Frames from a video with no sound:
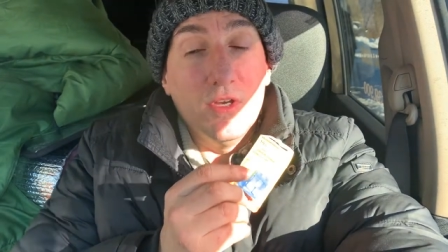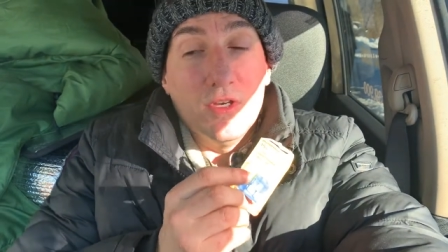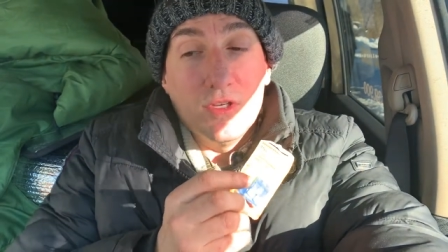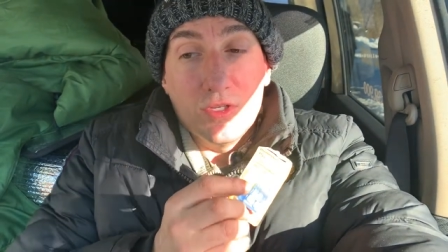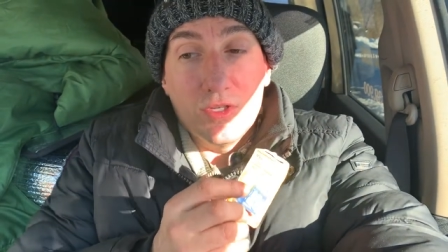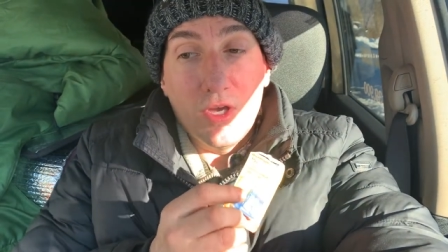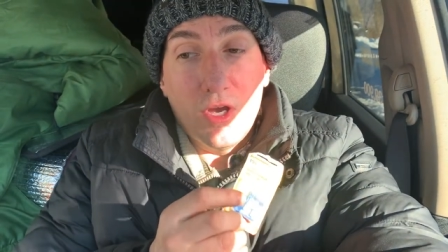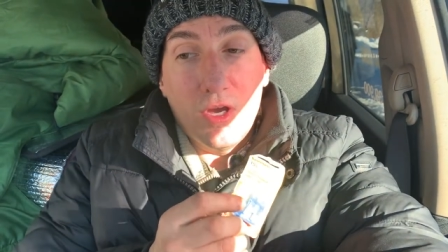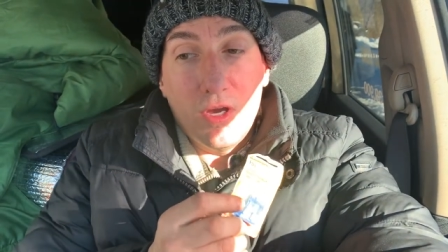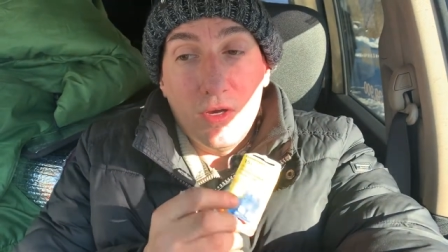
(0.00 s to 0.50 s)

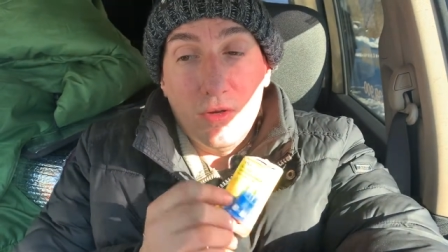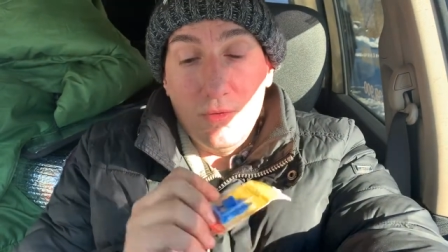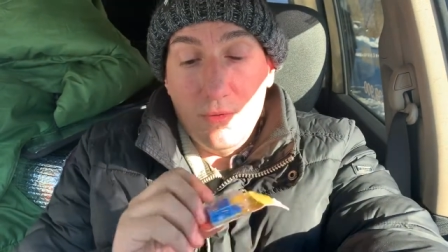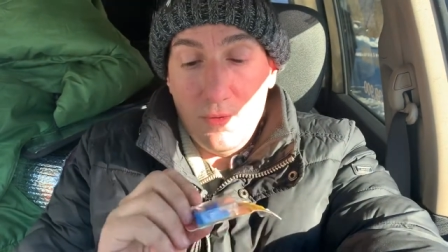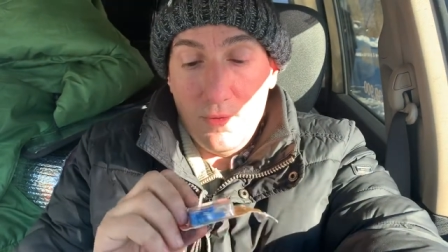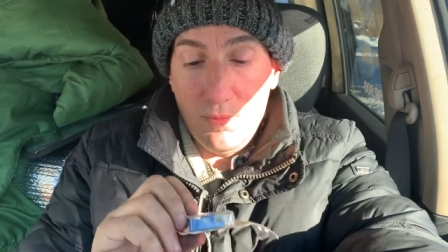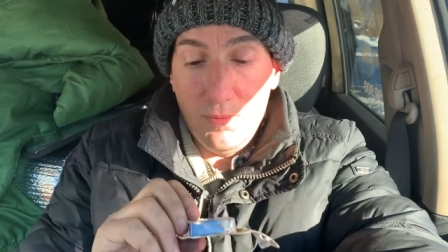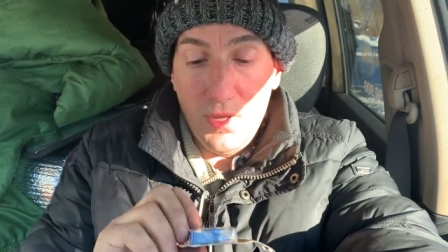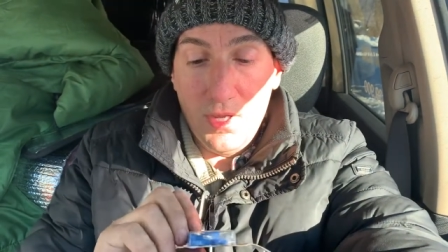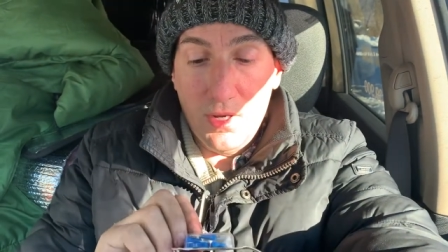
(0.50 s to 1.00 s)
So
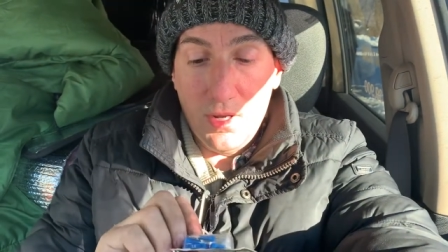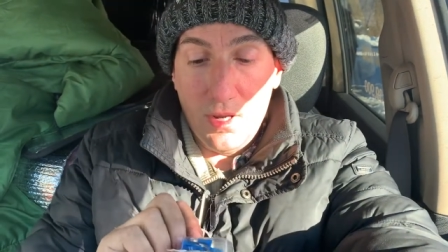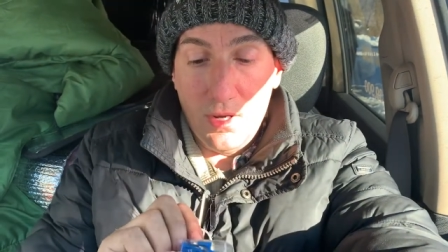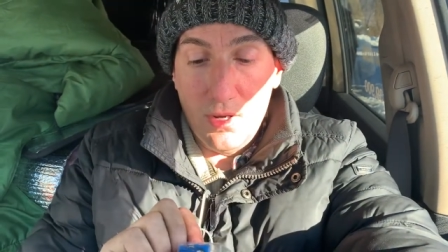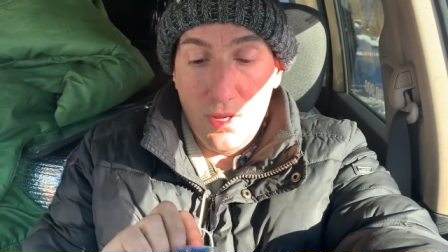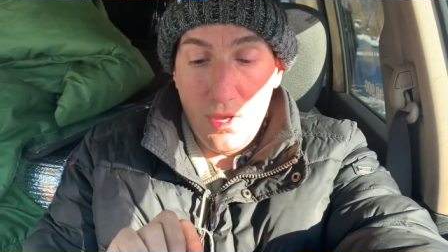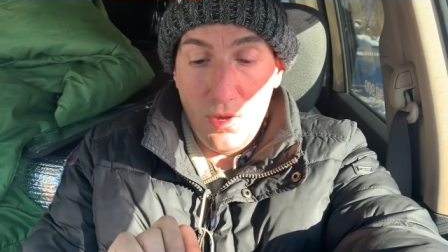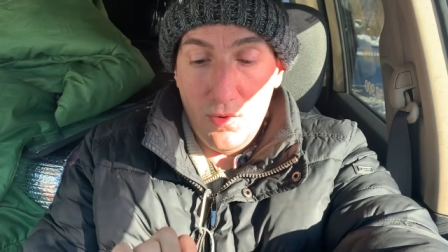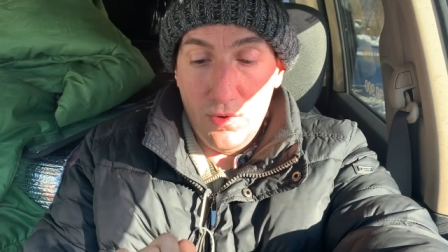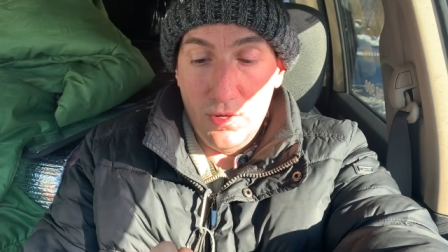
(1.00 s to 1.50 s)
me not
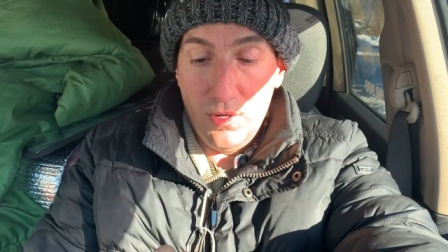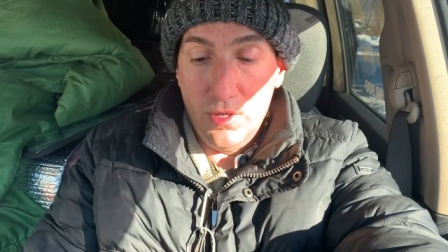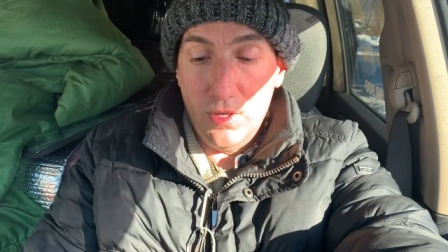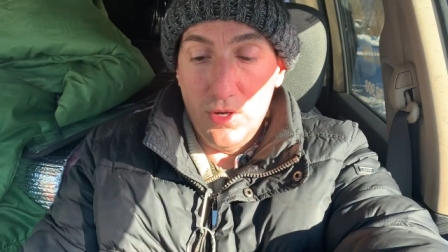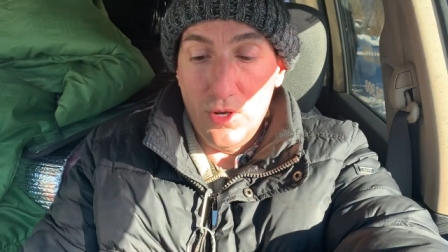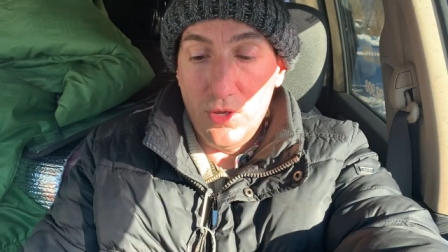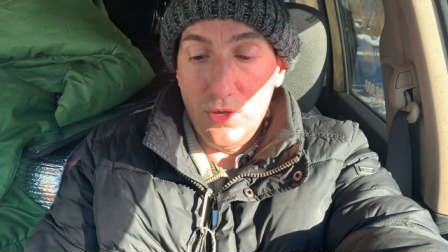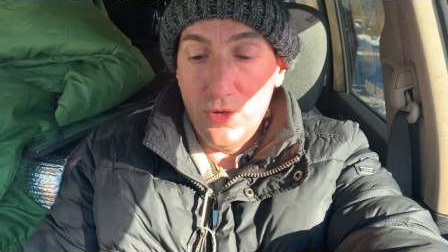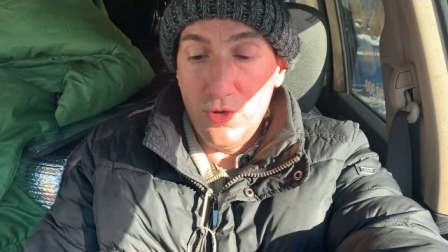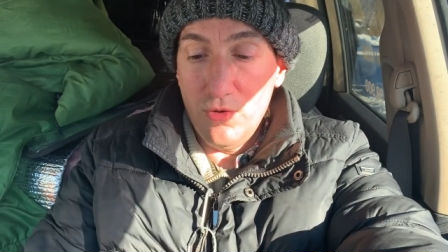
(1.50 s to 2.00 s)
knowing, you
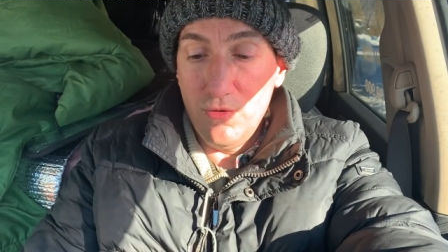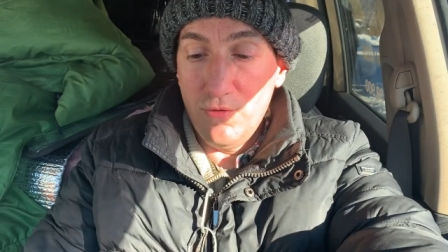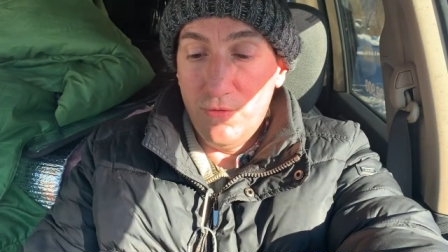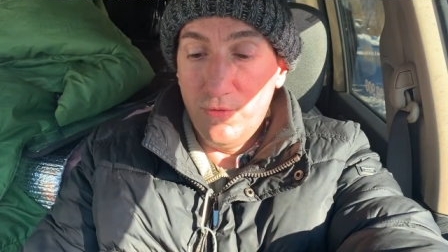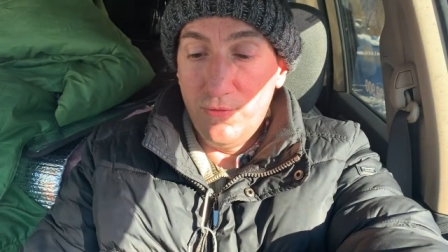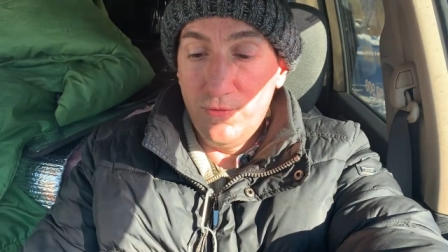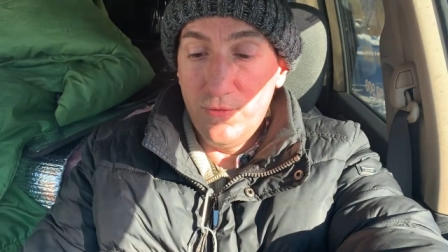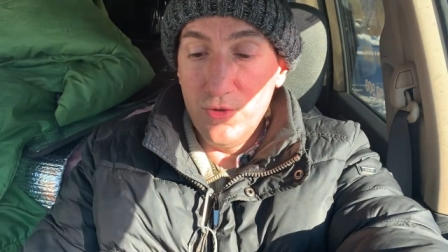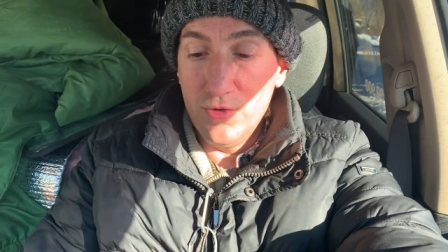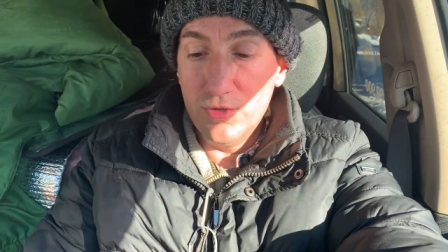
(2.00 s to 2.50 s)
know, the new
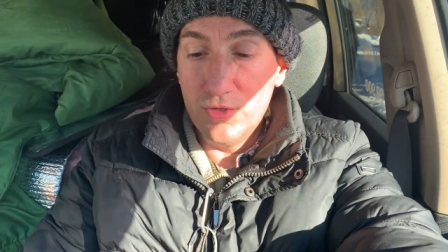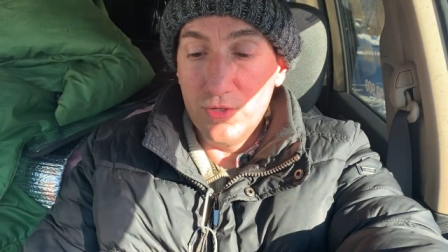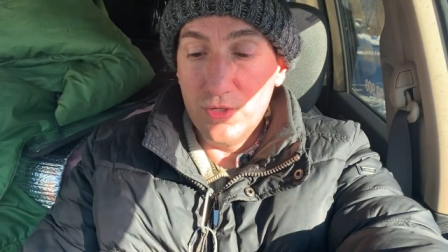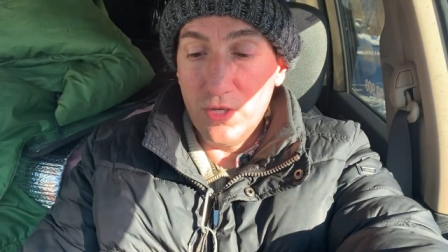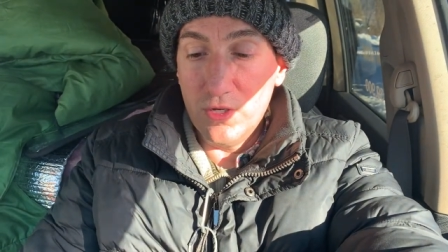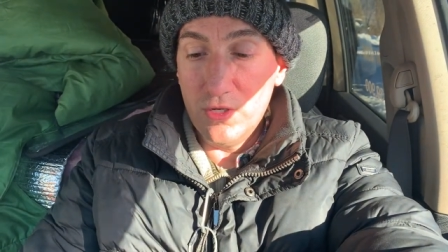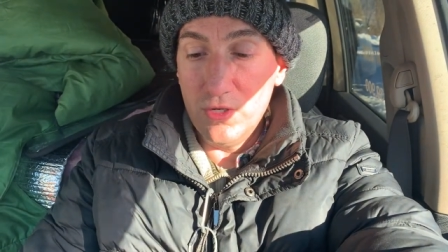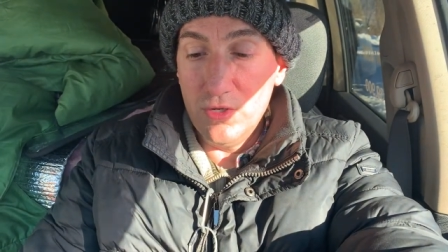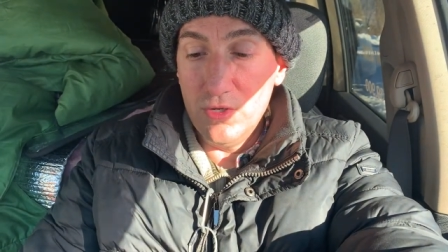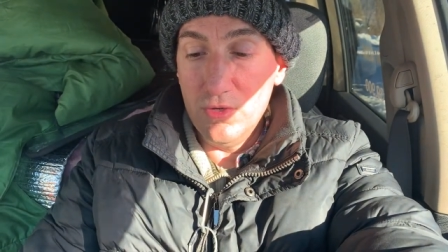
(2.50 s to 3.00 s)
fuses
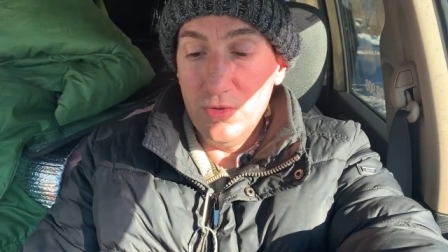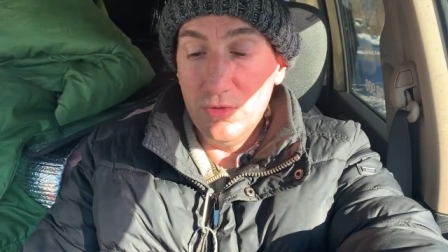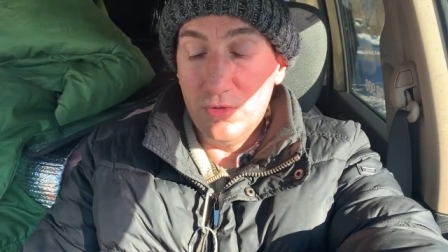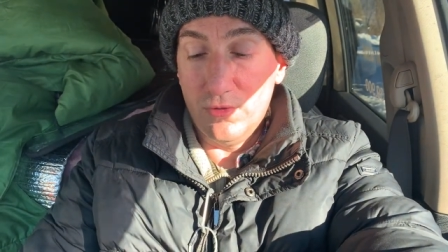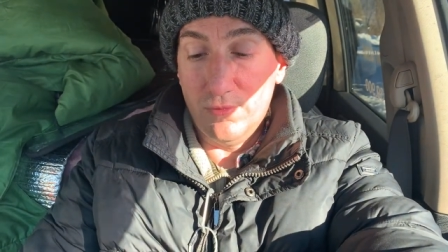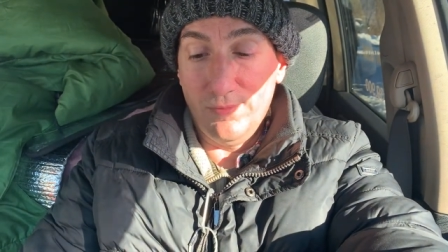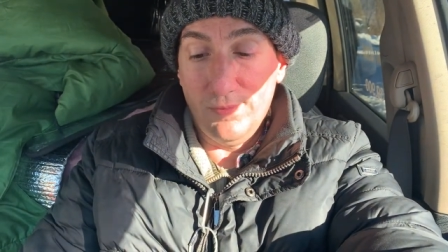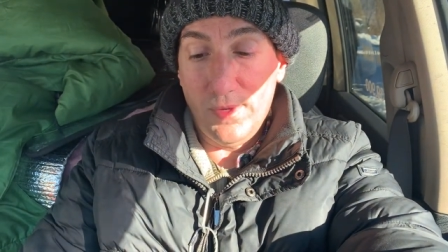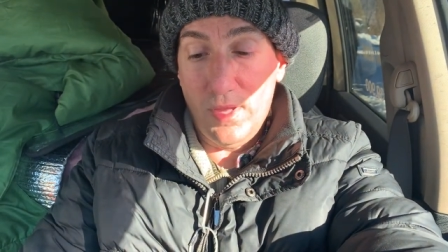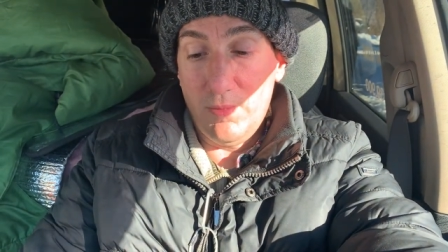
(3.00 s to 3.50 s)
that you use,